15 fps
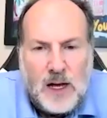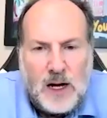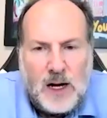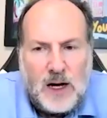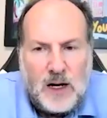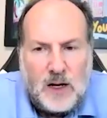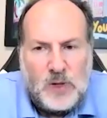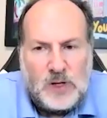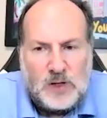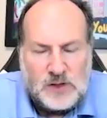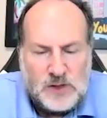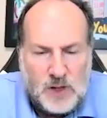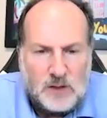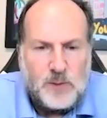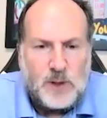Uh, because
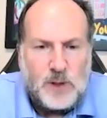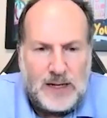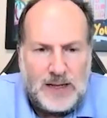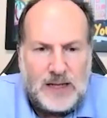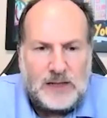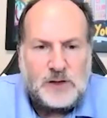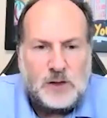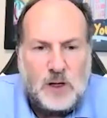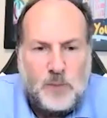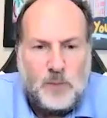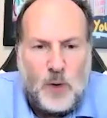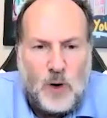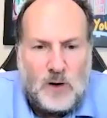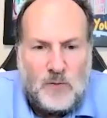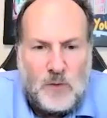ultimately, that's a good
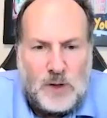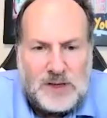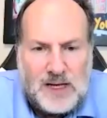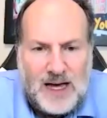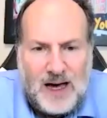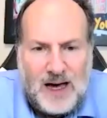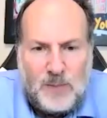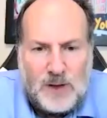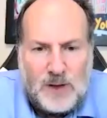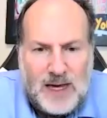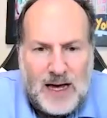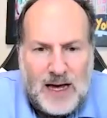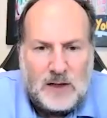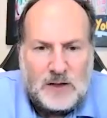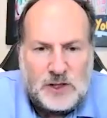part of what the Capital
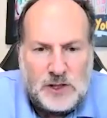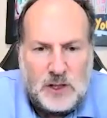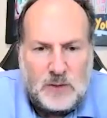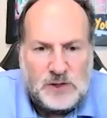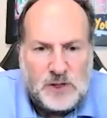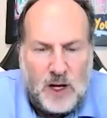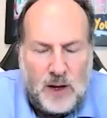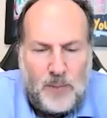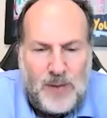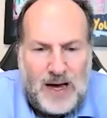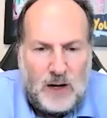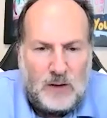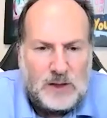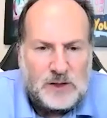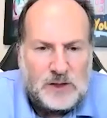Catalyst Show is all
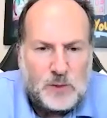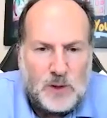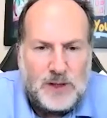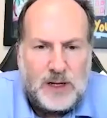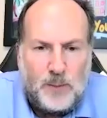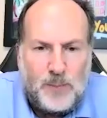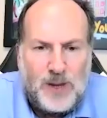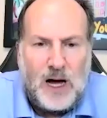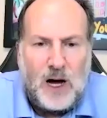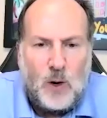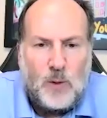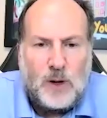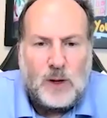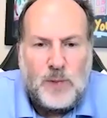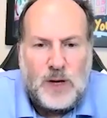about. It's really
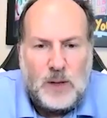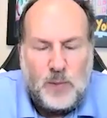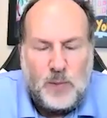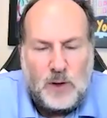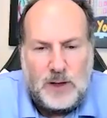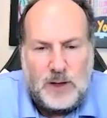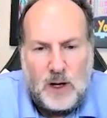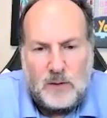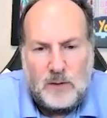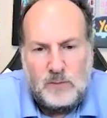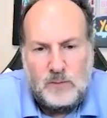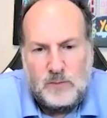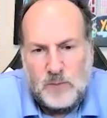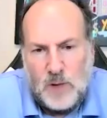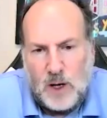empowering people and
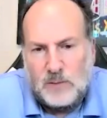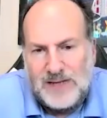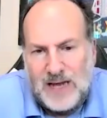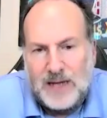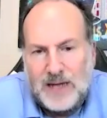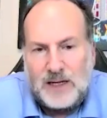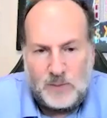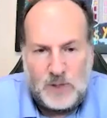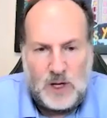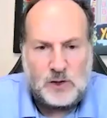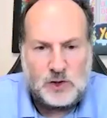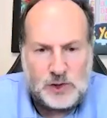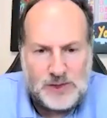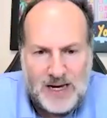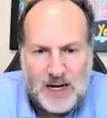uh, getting them to
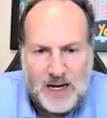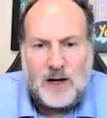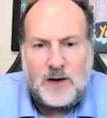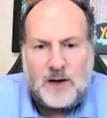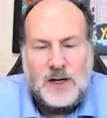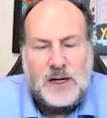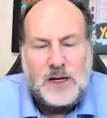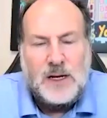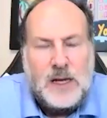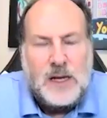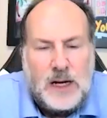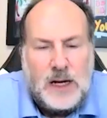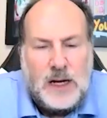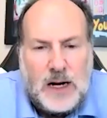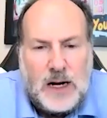understand
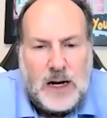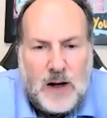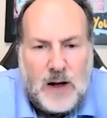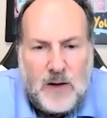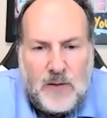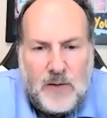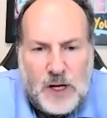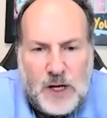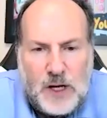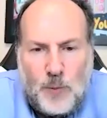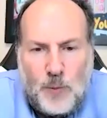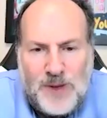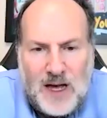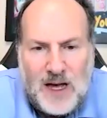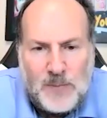uh, the O
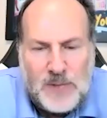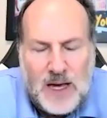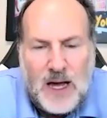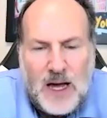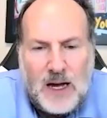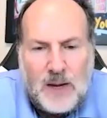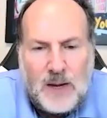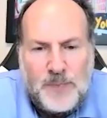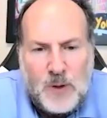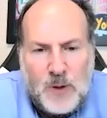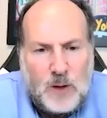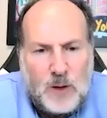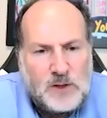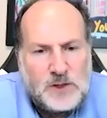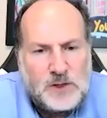P M game.
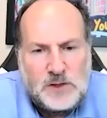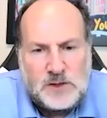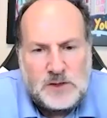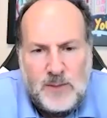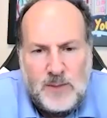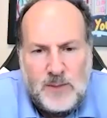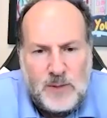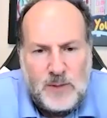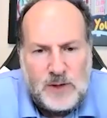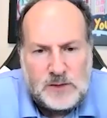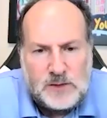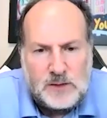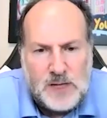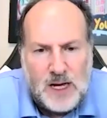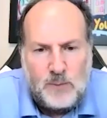What would you say maybe is
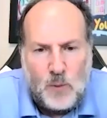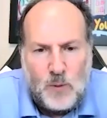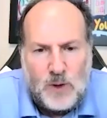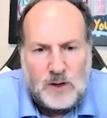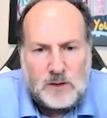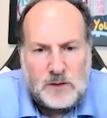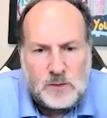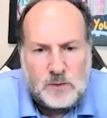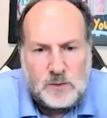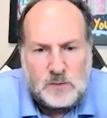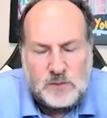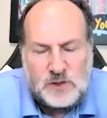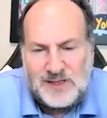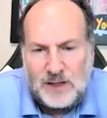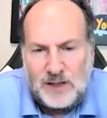the top one or two
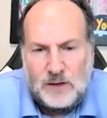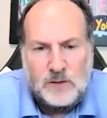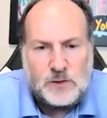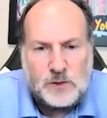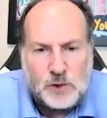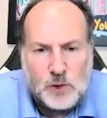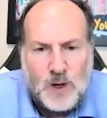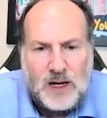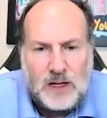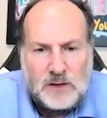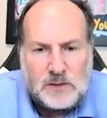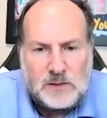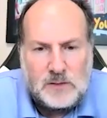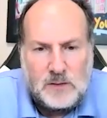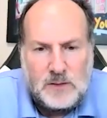skills or
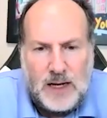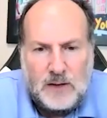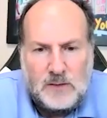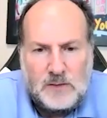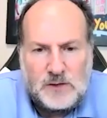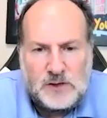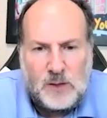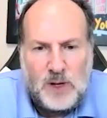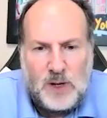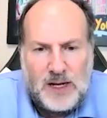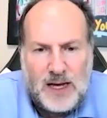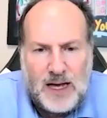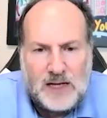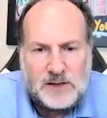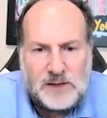traits that somebody
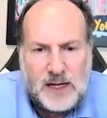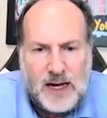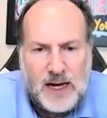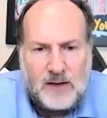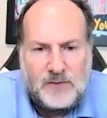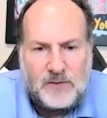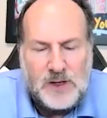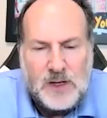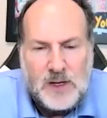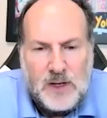has to have